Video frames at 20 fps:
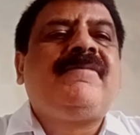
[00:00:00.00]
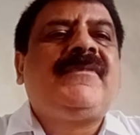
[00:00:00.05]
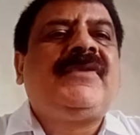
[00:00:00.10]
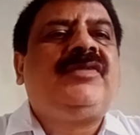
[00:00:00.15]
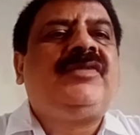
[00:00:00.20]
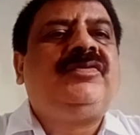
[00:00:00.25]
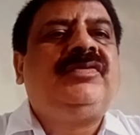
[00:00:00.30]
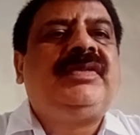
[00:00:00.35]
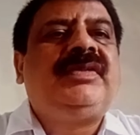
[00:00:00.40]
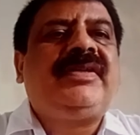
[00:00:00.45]

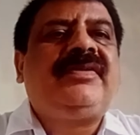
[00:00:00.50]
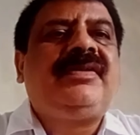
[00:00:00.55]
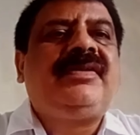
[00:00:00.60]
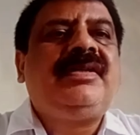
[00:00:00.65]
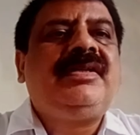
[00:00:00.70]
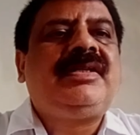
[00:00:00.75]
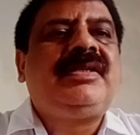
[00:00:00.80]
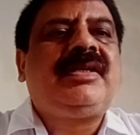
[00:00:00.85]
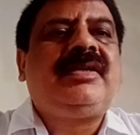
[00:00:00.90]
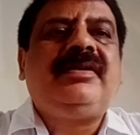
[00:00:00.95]

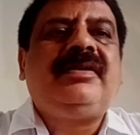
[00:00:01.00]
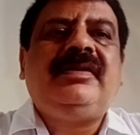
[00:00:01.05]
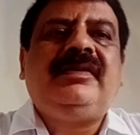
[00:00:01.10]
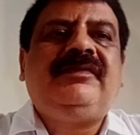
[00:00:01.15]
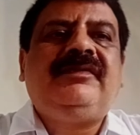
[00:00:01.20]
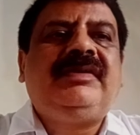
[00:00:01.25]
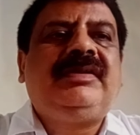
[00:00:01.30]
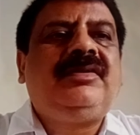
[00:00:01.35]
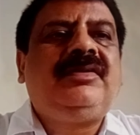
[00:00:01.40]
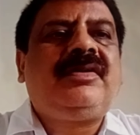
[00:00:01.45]
Sudarshan Chakra is
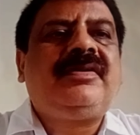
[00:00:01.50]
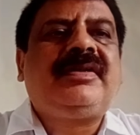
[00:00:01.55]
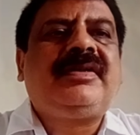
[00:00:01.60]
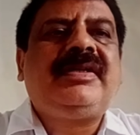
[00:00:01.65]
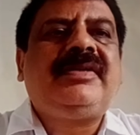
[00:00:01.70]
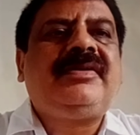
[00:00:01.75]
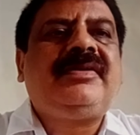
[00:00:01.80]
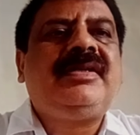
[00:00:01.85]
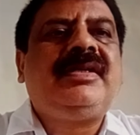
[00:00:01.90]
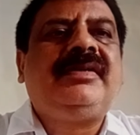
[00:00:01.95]
with Lord
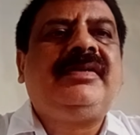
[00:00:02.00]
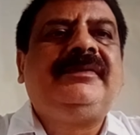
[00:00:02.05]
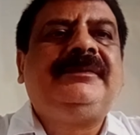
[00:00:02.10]
Krishna.